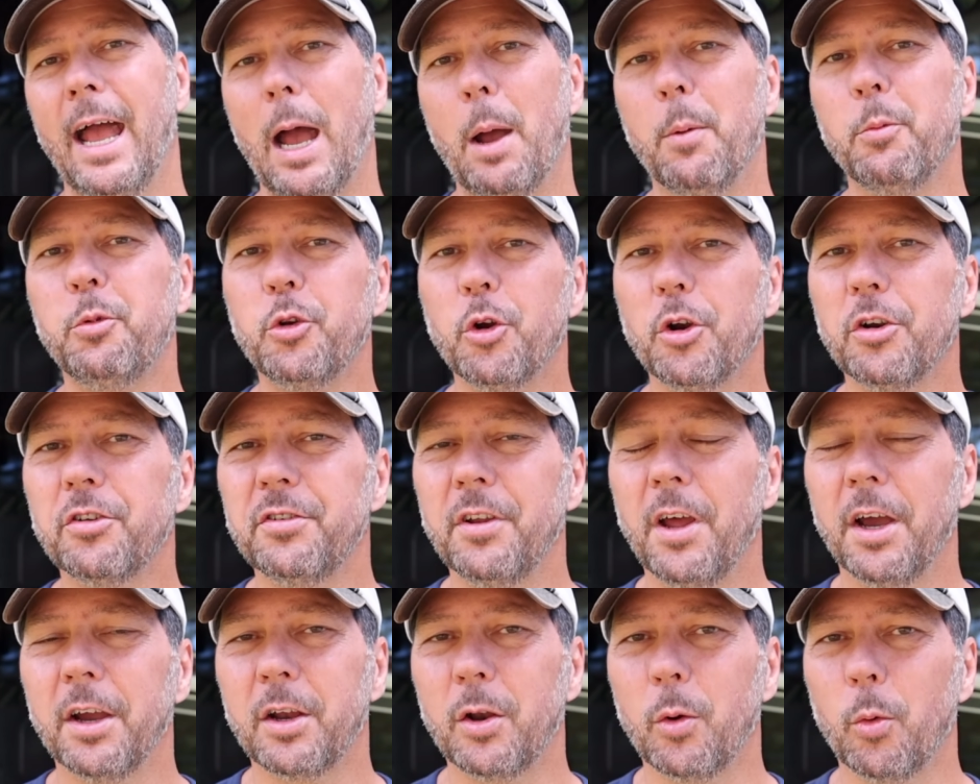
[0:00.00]
I'm sure it's
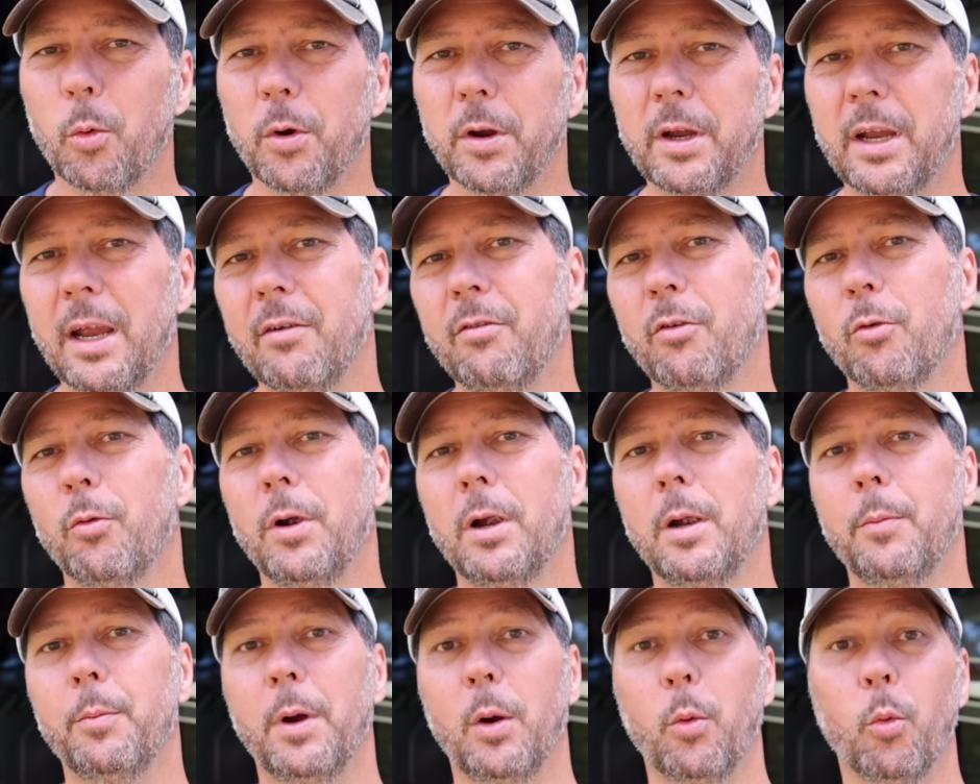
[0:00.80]
not going to work
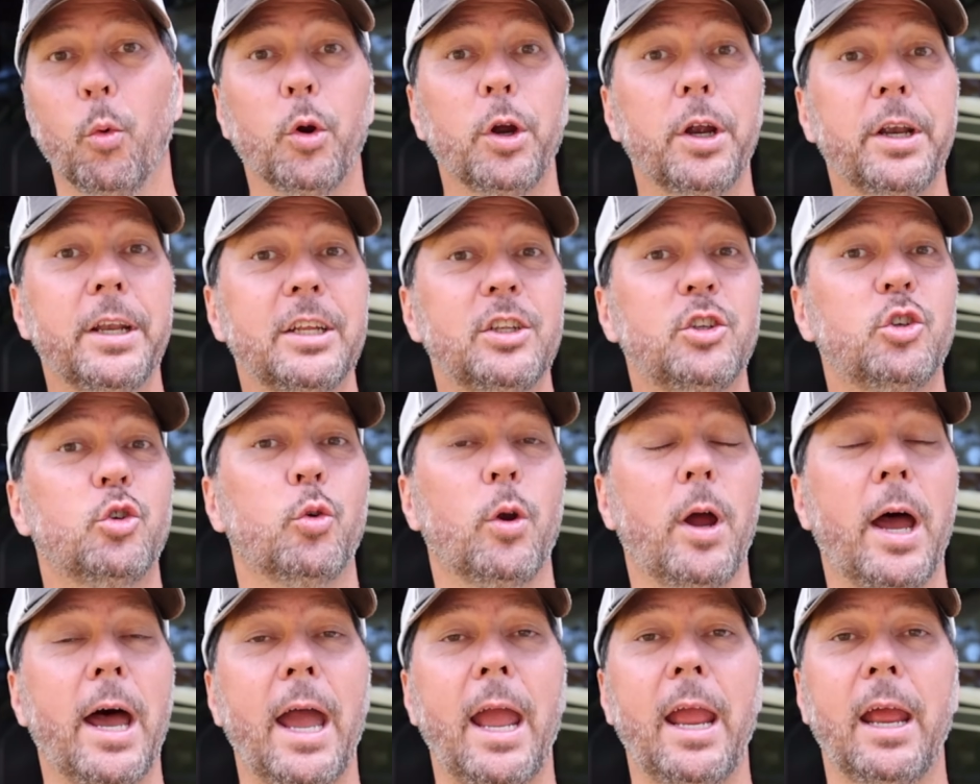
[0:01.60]
everywhere, but we're going to
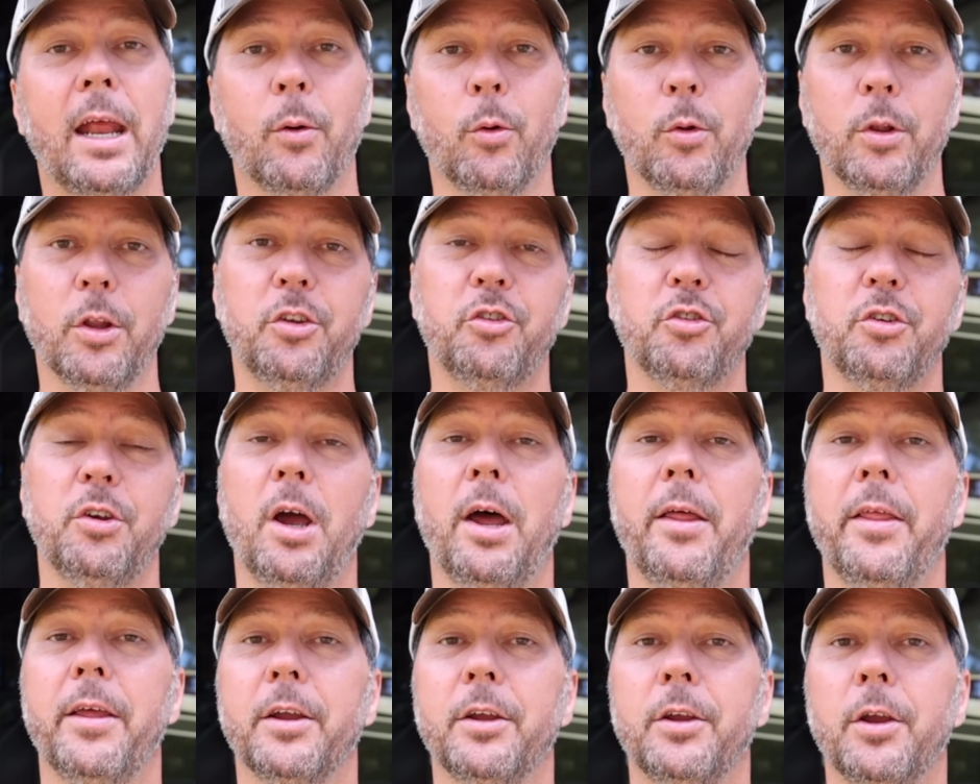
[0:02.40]
try, and we'll let you know
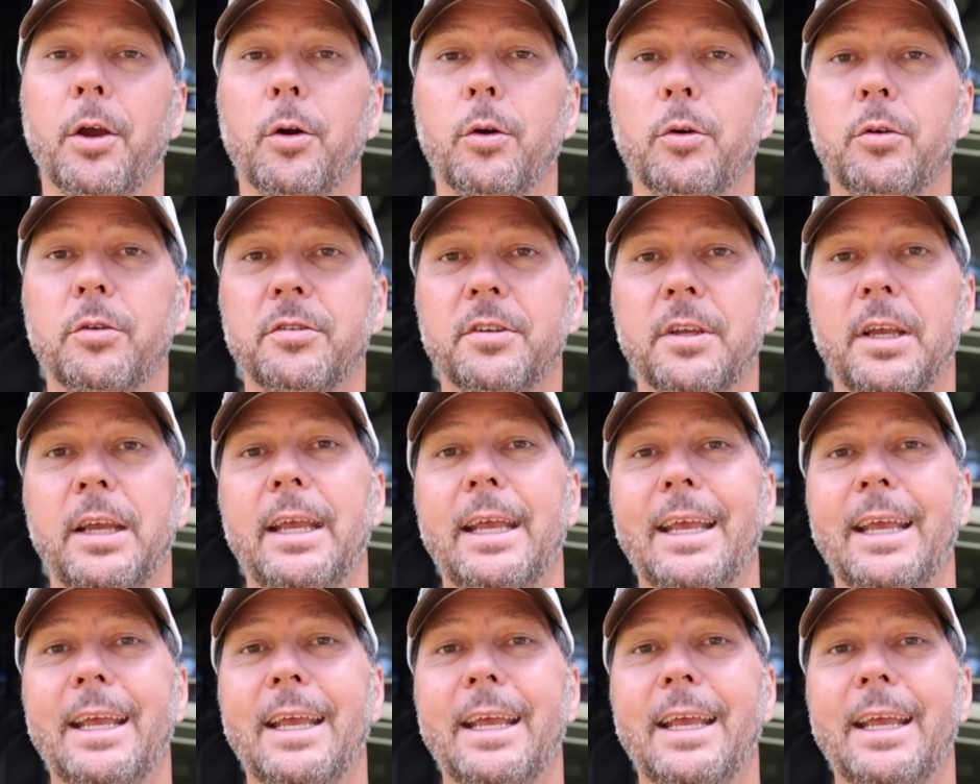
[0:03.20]
how that goes.